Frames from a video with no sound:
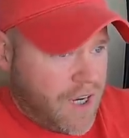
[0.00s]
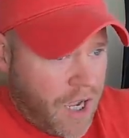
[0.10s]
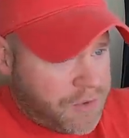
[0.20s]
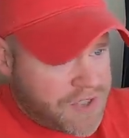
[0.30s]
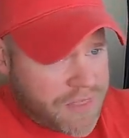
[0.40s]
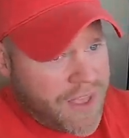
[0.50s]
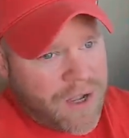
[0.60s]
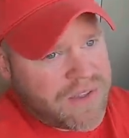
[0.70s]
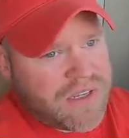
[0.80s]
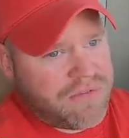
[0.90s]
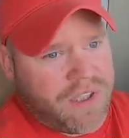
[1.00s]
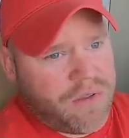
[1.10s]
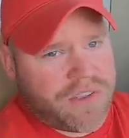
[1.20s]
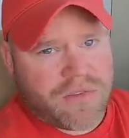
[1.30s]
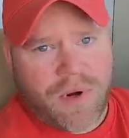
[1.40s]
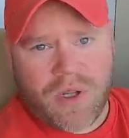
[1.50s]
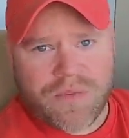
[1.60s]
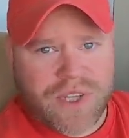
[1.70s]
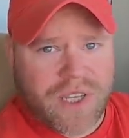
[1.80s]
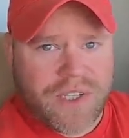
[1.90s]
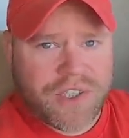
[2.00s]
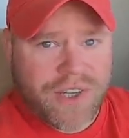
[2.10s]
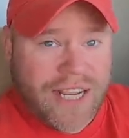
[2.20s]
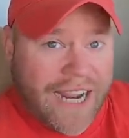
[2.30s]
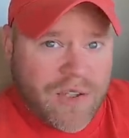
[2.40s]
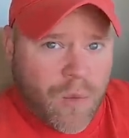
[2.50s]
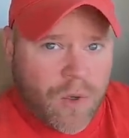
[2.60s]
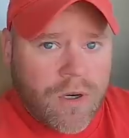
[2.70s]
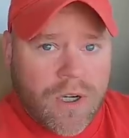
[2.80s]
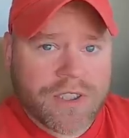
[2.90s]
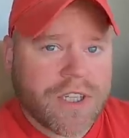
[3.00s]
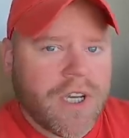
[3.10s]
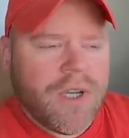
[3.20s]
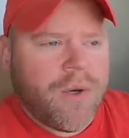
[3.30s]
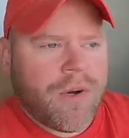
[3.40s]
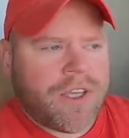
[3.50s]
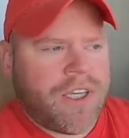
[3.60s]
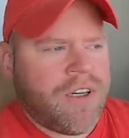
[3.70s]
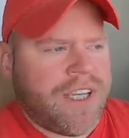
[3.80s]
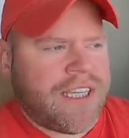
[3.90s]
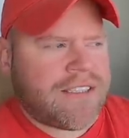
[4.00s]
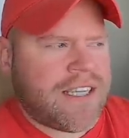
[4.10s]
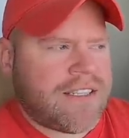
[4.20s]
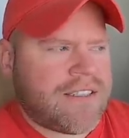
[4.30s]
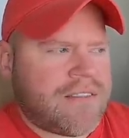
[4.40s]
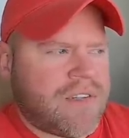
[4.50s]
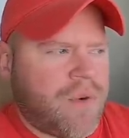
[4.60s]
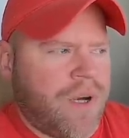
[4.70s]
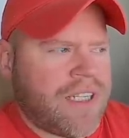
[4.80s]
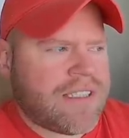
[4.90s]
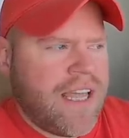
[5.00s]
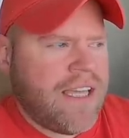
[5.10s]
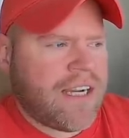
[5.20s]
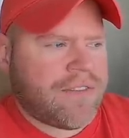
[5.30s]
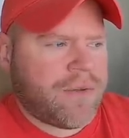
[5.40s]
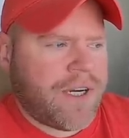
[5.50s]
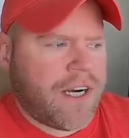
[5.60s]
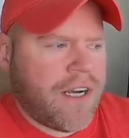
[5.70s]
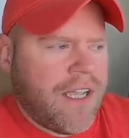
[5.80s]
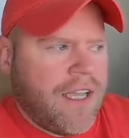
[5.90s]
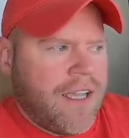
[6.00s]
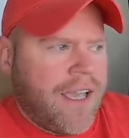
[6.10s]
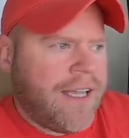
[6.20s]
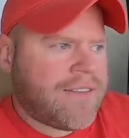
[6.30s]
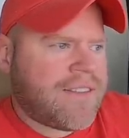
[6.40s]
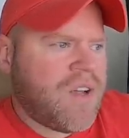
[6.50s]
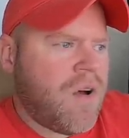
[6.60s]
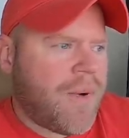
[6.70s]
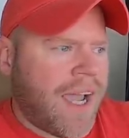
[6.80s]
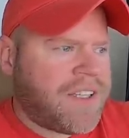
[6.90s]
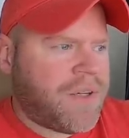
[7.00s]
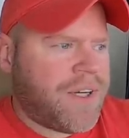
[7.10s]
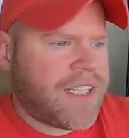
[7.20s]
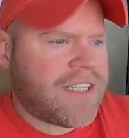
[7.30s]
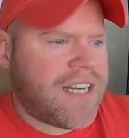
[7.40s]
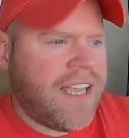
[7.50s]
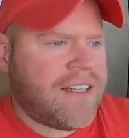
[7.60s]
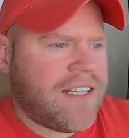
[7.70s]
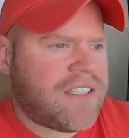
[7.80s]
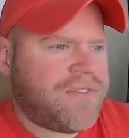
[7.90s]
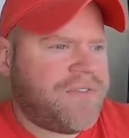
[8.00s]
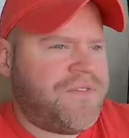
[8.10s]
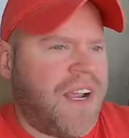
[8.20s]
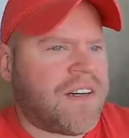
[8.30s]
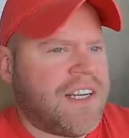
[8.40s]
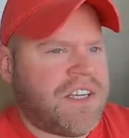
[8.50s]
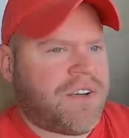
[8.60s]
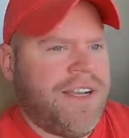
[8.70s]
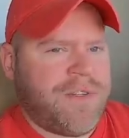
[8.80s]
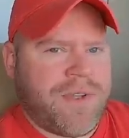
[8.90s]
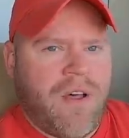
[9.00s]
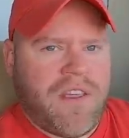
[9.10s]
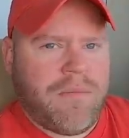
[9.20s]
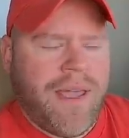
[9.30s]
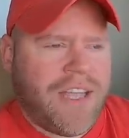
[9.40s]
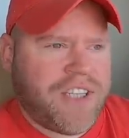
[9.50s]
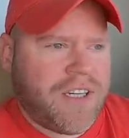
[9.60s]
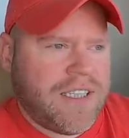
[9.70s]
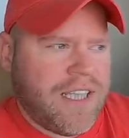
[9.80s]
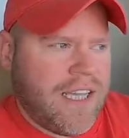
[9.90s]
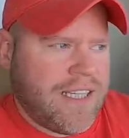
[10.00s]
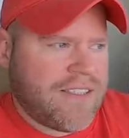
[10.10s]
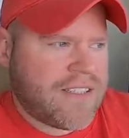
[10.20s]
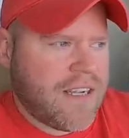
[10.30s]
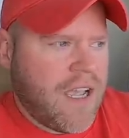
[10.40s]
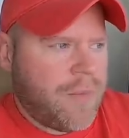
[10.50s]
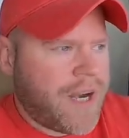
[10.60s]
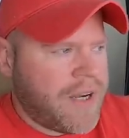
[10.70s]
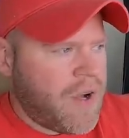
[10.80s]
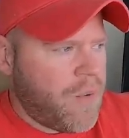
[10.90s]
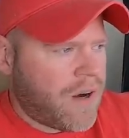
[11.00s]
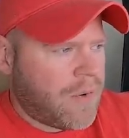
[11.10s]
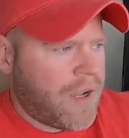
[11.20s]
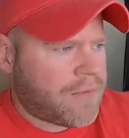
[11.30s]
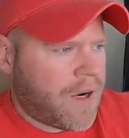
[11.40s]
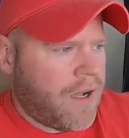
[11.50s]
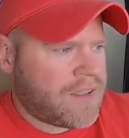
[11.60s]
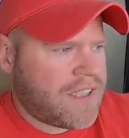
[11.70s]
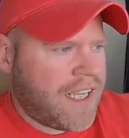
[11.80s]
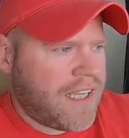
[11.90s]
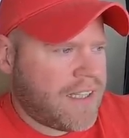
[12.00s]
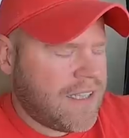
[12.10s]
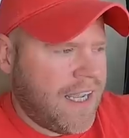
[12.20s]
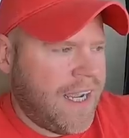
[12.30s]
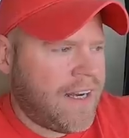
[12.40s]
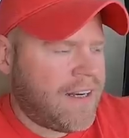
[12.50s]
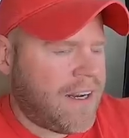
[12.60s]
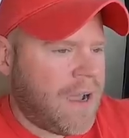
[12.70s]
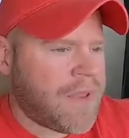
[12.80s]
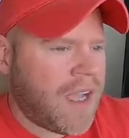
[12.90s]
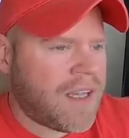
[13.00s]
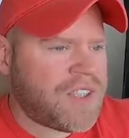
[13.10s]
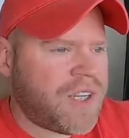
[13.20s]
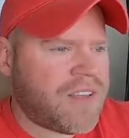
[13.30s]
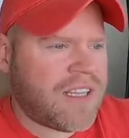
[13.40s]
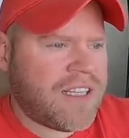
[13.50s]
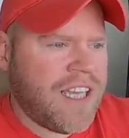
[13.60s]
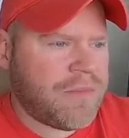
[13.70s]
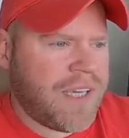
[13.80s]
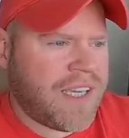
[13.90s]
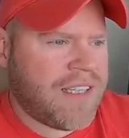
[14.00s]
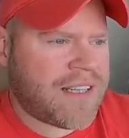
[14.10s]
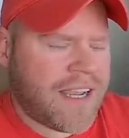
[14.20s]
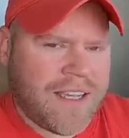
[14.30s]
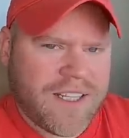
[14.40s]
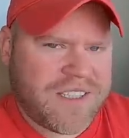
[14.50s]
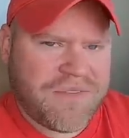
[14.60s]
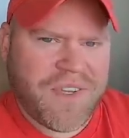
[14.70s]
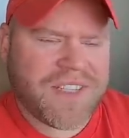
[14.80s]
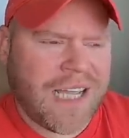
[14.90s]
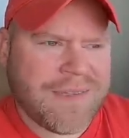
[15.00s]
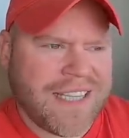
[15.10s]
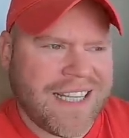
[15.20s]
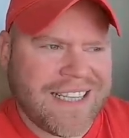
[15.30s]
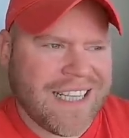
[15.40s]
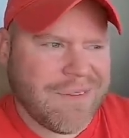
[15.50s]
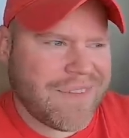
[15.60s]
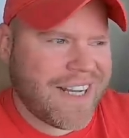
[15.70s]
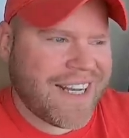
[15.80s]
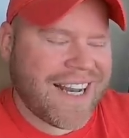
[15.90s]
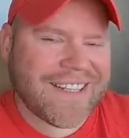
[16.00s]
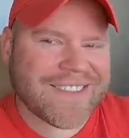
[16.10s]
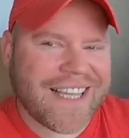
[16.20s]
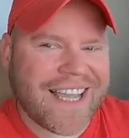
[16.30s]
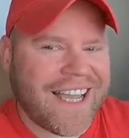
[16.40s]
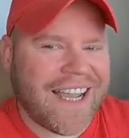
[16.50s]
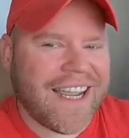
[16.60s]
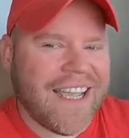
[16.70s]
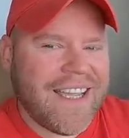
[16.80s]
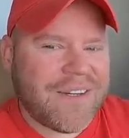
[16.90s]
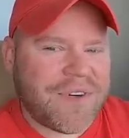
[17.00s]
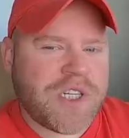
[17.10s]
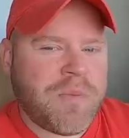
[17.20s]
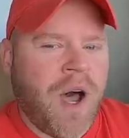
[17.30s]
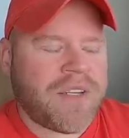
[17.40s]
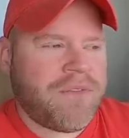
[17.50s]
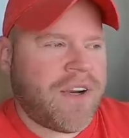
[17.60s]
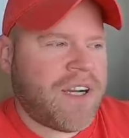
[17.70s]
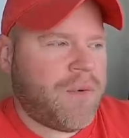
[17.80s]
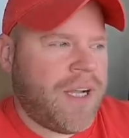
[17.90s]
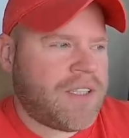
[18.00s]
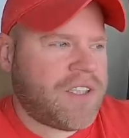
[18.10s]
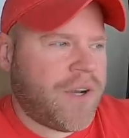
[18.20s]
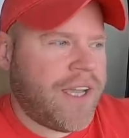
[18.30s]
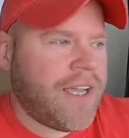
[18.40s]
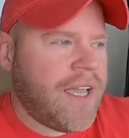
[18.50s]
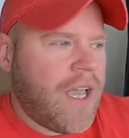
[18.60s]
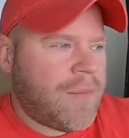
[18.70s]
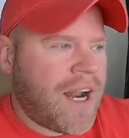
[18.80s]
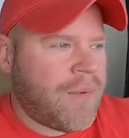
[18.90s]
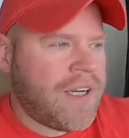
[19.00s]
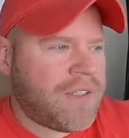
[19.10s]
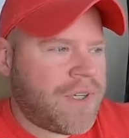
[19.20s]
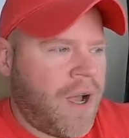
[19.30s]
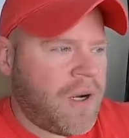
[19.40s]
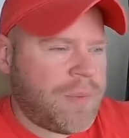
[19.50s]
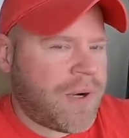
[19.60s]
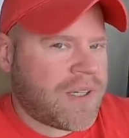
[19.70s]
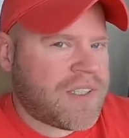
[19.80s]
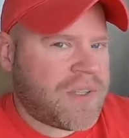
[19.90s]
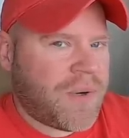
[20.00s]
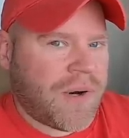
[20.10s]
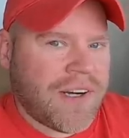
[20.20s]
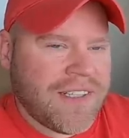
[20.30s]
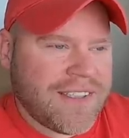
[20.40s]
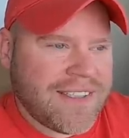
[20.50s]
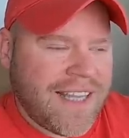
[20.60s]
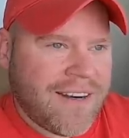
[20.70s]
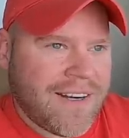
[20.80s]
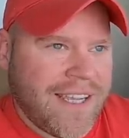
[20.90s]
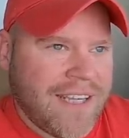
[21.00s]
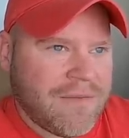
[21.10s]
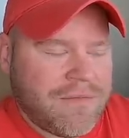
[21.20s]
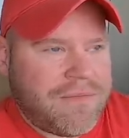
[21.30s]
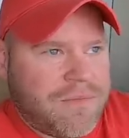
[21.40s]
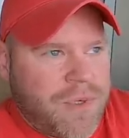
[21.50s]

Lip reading: hundreds of thousands of viewers from all over the country and the world who are curious as to what it's like everywhere. And so am I to an extent. It's very strange with all the imaginary lines. But I know where I went wrong today. And I'm not going to show you the clip because I cussed a few times in the clip and then I don't think I responded very well to it. But I went into an auto parts store there in